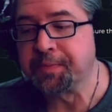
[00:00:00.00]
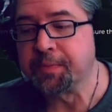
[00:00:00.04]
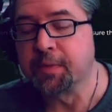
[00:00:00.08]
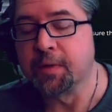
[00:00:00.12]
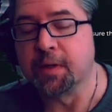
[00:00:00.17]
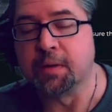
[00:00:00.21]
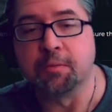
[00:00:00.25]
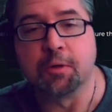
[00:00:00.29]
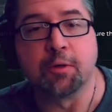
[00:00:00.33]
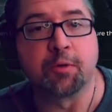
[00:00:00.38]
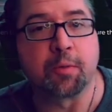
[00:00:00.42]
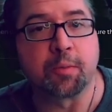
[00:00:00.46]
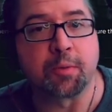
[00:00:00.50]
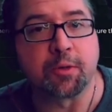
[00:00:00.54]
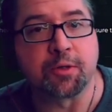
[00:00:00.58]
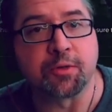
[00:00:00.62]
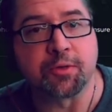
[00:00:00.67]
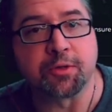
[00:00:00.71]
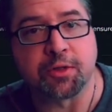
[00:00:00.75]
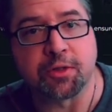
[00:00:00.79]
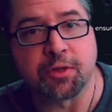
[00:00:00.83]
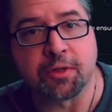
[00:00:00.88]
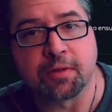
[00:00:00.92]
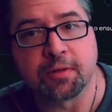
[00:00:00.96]
movie
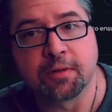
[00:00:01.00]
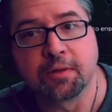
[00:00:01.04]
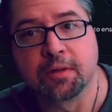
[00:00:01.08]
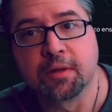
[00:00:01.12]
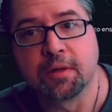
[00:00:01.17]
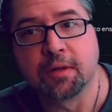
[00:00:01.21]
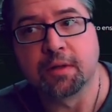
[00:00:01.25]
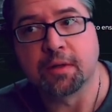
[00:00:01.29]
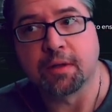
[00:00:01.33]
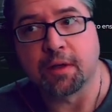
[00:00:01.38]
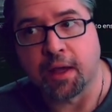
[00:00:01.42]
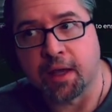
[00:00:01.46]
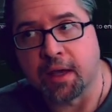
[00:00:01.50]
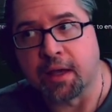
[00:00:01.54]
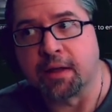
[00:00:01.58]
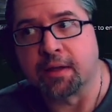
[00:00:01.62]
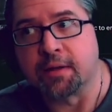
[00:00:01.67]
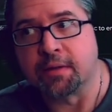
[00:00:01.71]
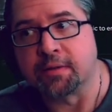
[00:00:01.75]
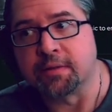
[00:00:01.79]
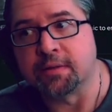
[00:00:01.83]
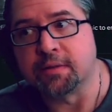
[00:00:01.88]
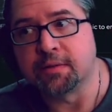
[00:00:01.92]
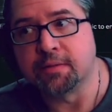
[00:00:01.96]
producer,
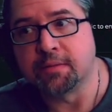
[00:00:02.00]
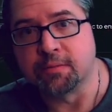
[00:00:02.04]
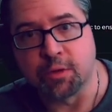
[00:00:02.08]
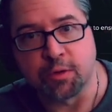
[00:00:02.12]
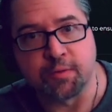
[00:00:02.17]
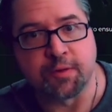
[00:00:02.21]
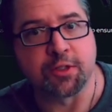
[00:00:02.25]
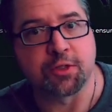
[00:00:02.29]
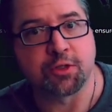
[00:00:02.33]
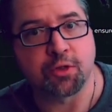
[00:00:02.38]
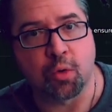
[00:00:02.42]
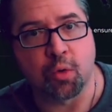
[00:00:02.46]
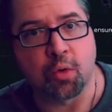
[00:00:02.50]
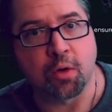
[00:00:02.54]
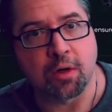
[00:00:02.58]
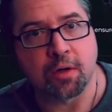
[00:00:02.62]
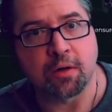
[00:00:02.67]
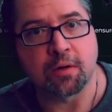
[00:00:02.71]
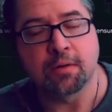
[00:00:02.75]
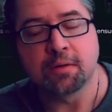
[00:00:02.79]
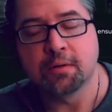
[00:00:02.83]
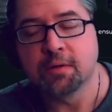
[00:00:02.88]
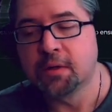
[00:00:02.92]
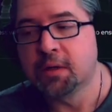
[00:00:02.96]
and movie
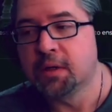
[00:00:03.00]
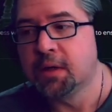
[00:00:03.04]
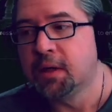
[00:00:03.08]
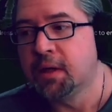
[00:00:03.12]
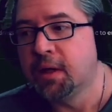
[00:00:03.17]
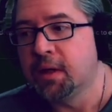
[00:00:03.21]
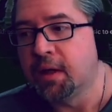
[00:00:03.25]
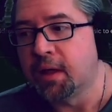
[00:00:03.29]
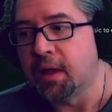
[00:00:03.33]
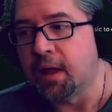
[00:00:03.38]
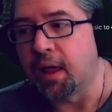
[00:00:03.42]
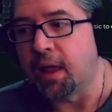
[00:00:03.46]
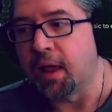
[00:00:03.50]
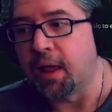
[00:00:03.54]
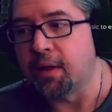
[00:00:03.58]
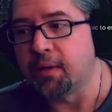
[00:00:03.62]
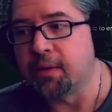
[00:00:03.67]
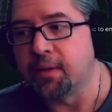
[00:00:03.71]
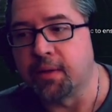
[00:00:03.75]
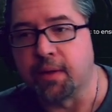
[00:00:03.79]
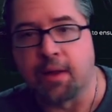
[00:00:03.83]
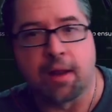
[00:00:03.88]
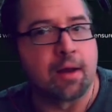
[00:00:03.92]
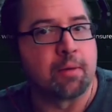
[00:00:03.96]
scorer,
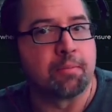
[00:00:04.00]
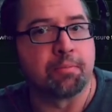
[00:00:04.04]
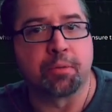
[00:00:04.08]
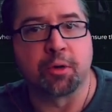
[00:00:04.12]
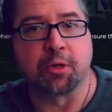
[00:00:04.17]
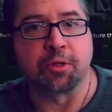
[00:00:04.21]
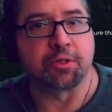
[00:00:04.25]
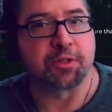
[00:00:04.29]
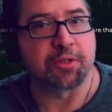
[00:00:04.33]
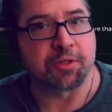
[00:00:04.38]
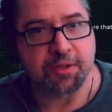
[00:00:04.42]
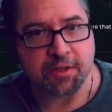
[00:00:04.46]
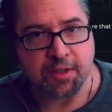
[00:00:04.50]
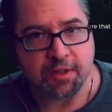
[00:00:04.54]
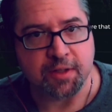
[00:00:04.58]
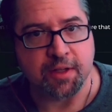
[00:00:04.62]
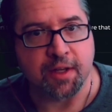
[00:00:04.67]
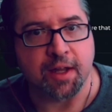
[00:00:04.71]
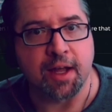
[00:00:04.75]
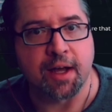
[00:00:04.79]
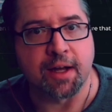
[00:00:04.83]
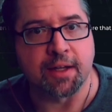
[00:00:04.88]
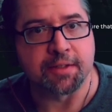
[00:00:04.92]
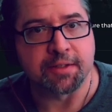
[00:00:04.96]
and pushes to
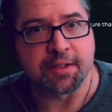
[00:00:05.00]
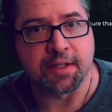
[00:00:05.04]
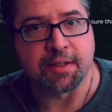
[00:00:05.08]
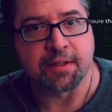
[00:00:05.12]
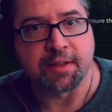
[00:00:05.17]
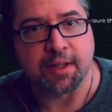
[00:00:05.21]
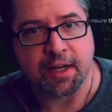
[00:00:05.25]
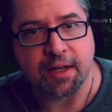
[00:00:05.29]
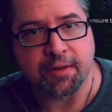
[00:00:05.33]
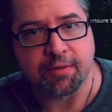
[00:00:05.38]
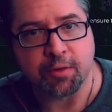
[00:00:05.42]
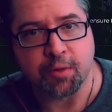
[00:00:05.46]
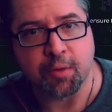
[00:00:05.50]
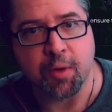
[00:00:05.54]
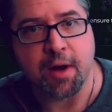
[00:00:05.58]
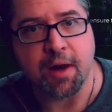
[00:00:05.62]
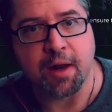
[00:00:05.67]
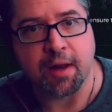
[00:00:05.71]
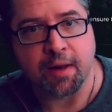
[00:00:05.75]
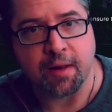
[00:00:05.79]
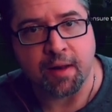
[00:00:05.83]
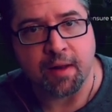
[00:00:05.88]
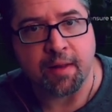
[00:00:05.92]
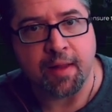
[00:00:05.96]
the content that I've
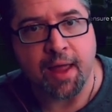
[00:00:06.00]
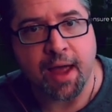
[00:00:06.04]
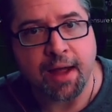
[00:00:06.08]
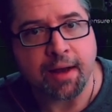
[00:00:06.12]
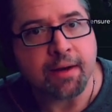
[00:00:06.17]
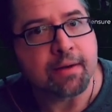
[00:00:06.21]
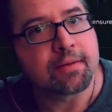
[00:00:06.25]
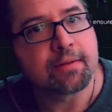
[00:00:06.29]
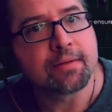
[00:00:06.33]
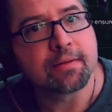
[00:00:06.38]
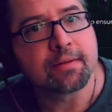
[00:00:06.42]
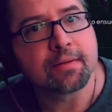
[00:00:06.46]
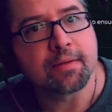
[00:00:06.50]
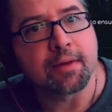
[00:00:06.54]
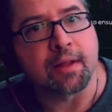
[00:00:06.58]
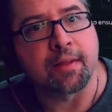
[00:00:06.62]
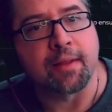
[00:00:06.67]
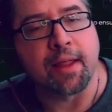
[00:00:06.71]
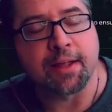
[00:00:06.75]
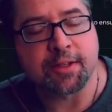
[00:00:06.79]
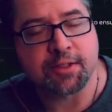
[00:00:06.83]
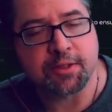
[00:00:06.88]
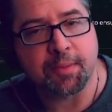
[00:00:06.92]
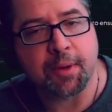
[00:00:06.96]
created in
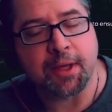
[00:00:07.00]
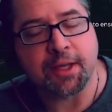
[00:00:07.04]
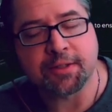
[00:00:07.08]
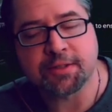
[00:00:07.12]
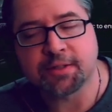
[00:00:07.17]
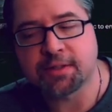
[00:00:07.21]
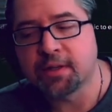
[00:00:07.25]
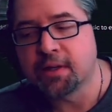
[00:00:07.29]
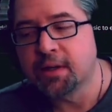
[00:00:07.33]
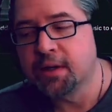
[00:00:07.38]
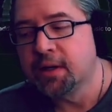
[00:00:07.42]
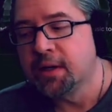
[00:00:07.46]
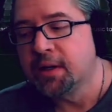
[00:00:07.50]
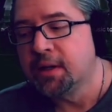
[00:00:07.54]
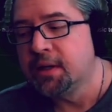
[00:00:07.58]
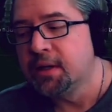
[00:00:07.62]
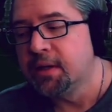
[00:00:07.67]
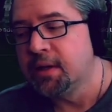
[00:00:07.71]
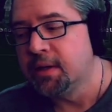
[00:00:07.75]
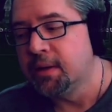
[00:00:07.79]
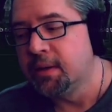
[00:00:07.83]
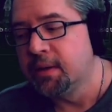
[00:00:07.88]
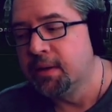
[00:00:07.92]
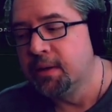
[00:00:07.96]
that space.
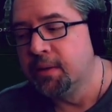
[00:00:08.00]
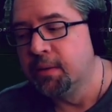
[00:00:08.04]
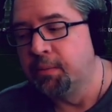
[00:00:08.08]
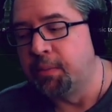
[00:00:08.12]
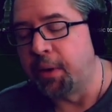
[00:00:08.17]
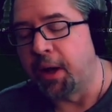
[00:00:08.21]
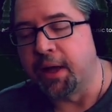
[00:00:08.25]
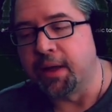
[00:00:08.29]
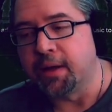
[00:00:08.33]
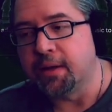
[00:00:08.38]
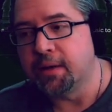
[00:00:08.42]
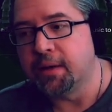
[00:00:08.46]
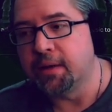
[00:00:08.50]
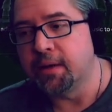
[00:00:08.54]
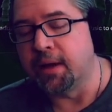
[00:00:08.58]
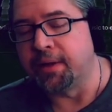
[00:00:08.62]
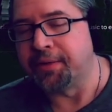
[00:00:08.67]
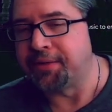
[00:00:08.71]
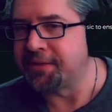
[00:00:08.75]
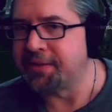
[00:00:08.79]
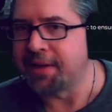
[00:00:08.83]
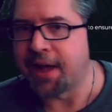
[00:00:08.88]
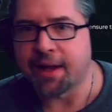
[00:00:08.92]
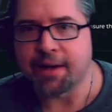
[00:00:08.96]
But
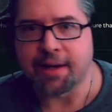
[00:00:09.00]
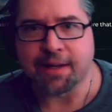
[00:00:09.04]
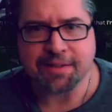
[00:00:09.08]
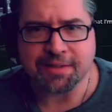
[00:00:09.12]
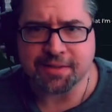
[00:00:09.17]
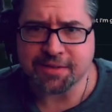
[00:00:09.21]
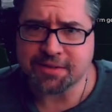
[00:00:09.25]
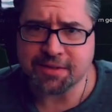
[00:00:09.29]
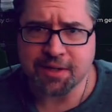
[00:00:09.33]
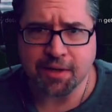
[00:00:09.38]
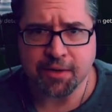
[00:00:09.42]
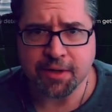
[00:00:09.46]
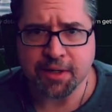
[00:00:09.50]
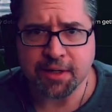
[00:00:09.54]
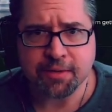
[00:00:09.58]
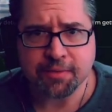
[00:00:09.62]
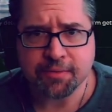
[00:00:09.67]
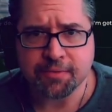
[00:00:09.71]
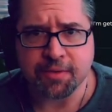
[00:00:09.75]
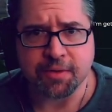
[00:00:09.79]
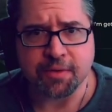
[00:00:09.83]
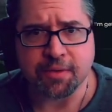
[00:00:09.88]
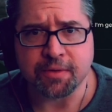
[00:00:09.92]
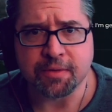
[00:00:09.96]
it's not necessary
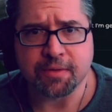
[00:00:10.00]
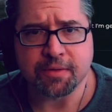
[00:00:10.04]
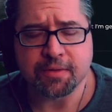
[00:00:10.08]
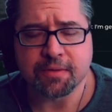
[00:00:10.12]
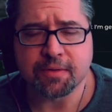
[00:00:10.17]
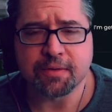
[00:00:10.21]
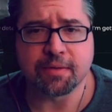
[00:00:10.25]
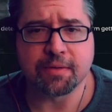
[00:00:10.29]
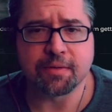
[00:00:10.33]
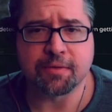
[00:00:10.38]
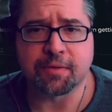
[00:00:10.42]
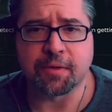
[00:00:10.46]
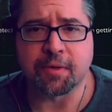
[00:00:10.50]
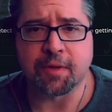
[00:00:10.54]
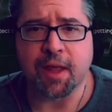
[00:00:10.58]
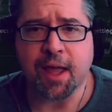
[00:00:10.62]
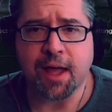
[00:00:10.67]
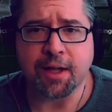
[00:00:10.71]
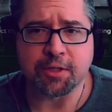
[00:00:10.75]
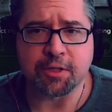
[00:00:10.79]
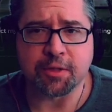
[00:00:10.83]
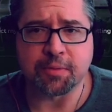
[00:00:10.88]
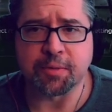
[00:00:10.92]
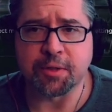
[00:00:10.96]
for the
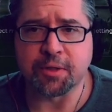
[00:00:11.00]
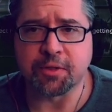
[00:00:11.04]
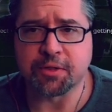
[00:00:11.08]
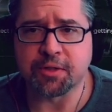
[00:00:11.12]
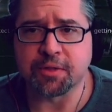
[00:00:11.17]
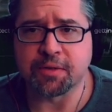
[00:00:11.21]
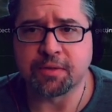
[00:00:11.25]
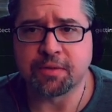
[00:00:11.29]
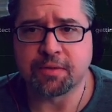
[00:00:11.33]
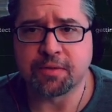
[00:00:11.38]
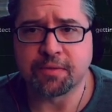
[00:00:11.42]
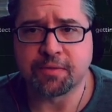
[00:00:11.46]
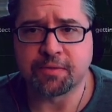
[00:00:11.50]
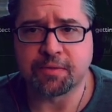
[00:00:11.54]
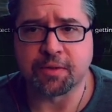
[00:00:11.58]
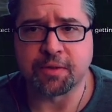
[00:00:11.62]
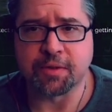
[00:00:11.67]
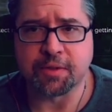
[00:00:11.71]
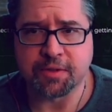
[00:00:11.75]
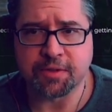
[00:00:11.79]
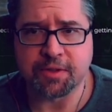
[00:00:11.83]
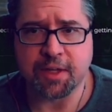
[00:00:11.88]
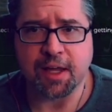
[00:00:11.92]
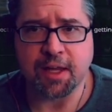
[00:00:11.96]
attribution for
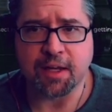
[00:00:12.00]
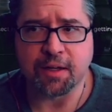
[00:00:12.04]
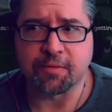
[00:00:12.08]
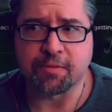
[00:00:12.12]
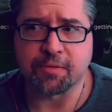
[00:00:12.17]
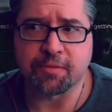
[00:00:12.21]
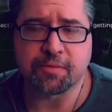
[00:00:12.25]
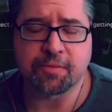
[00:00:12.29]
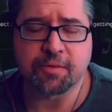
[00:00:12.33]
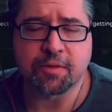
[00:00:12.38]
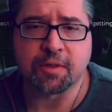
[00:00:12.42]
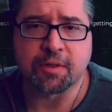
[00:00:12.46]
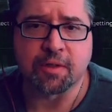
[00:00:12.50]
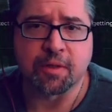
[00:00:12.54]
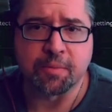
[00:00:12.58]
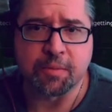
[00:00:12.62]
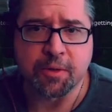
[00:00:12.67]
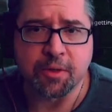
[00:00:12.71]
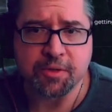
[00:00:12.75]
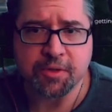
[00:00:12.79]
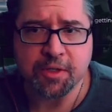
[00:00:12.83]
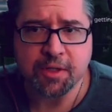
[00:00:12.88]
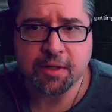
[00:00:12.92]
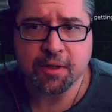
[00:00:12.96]
the sake of the
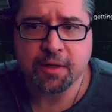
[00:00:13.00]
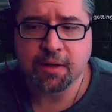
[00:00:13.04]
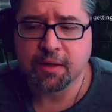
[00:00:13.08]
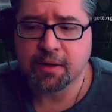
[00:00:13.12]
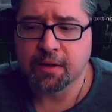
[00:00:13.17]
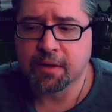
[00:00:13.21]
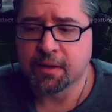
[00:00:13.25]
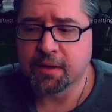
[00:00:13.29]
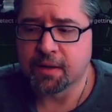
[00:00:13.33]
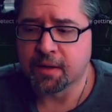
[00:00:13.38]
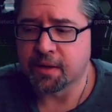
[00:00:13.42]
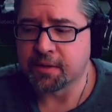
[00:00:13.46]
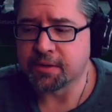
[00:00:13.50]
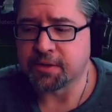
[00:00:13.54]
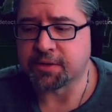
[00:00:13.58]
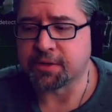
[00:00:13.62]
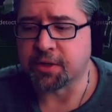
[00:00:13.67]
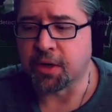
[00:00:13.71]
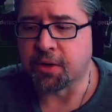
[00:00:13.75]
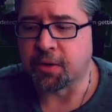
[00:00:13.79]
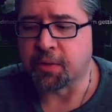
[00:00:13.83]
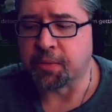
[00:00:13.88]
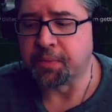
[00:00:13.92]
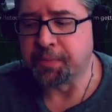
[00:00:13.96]
music.
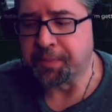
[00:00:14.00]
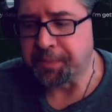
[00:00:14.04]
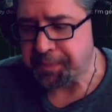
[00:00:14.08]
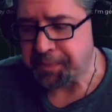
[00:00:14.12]
So